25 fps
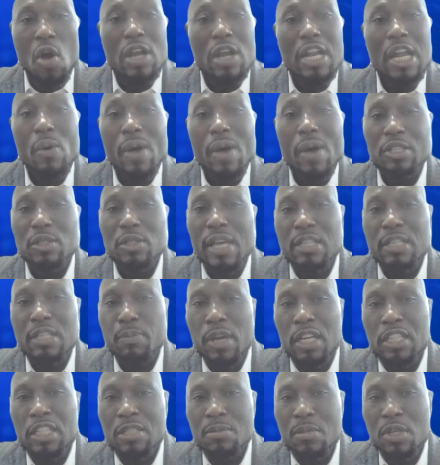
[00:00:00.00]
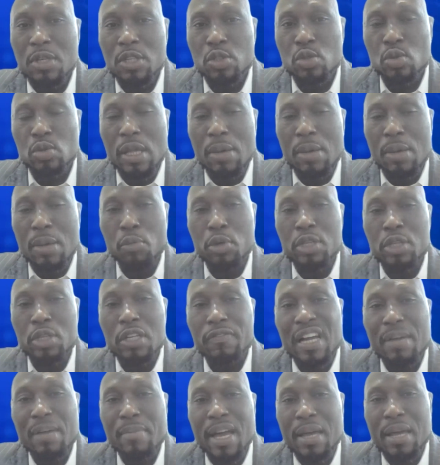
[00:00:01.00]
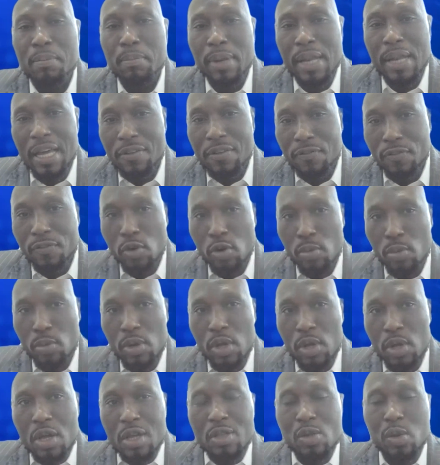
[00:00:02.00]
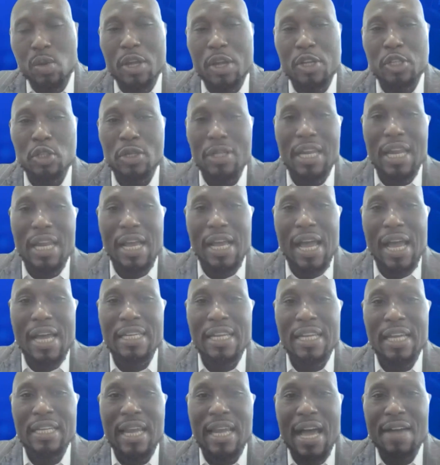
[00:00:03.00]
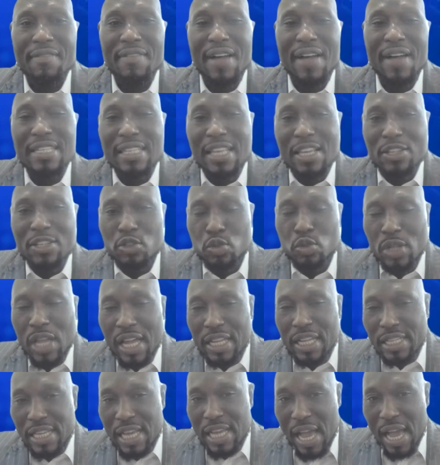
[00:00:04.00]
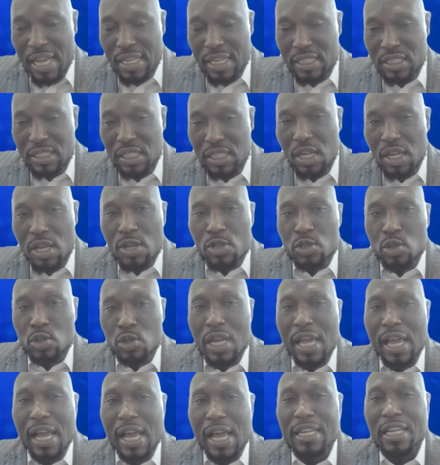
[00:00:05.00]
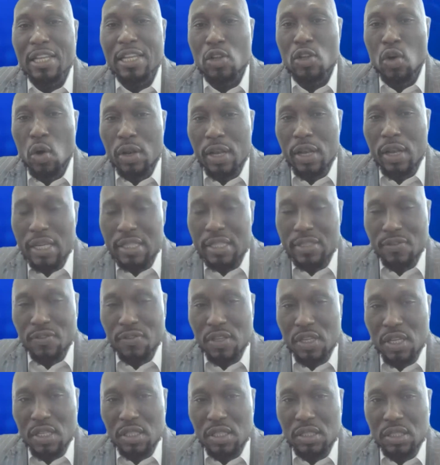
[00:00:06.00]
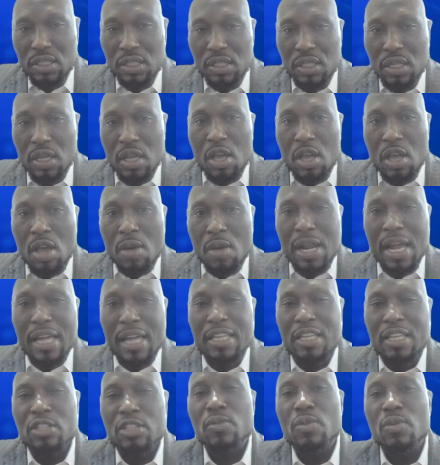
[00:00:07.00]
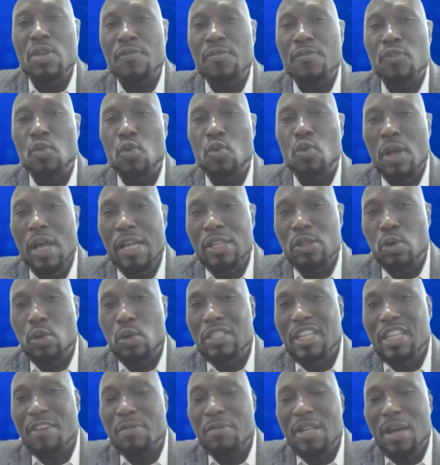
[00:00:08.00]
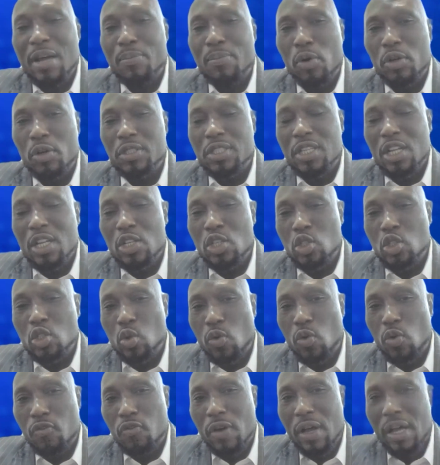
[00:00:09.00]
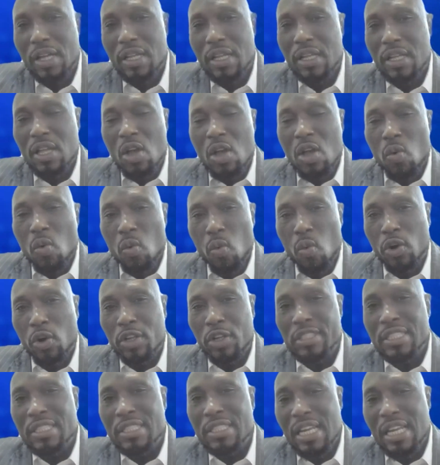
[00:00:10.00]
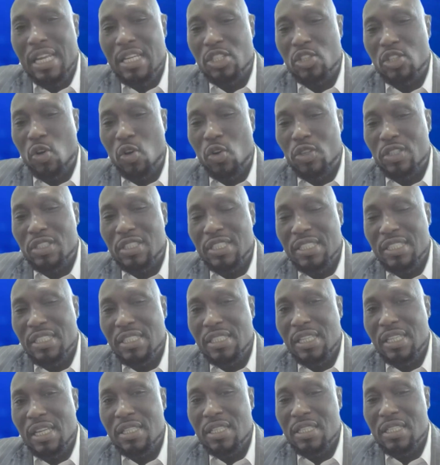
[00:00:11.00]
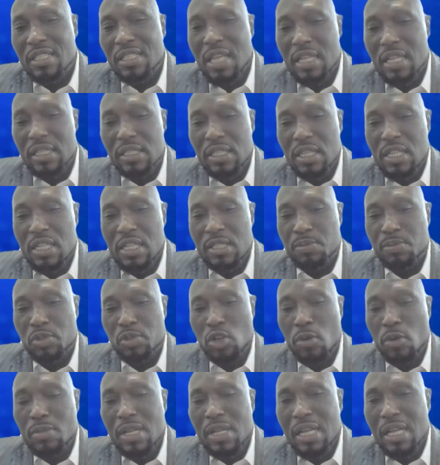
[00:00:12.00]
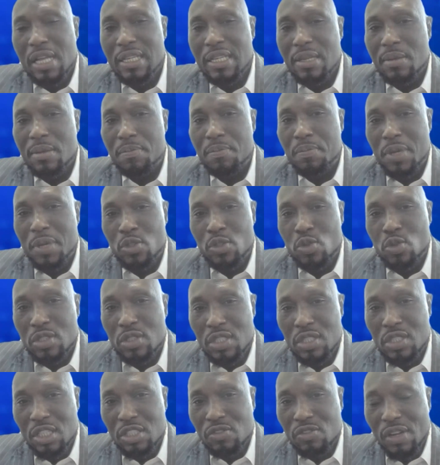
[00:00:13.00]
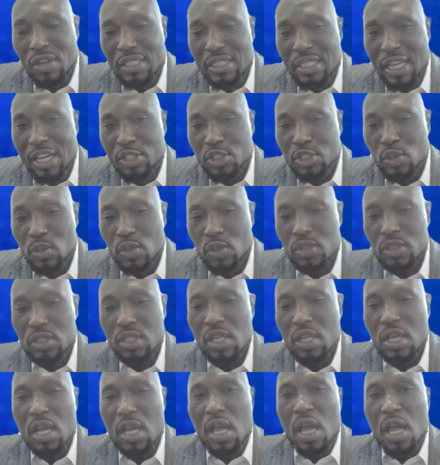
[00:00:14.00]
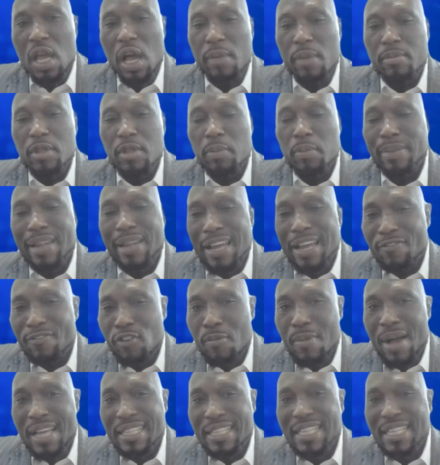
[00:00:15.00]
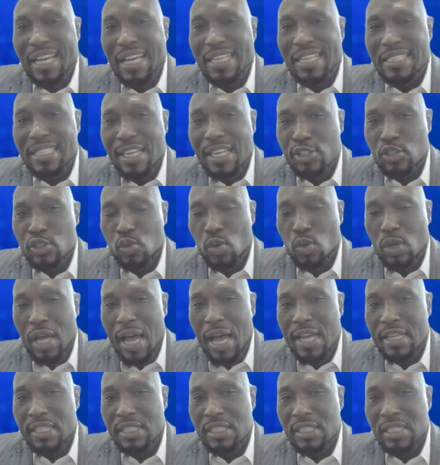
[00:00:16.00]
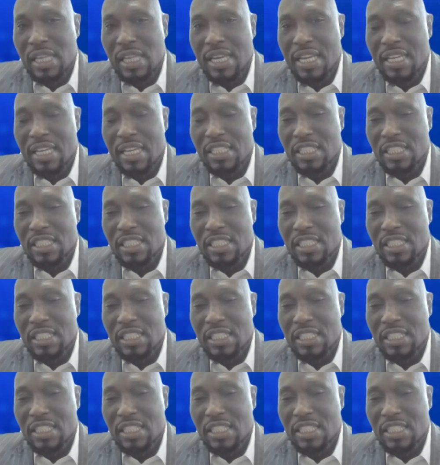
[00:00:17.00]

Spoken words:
Otherwise, you're expecting me to then modify my platform to ensure that I can then have access to that cash so that I can then collect the VAT. But I think if you look at those that have been appointed so far, one thing that is consistent is that it's predominantly B2C transactions. The platform has access to cash that they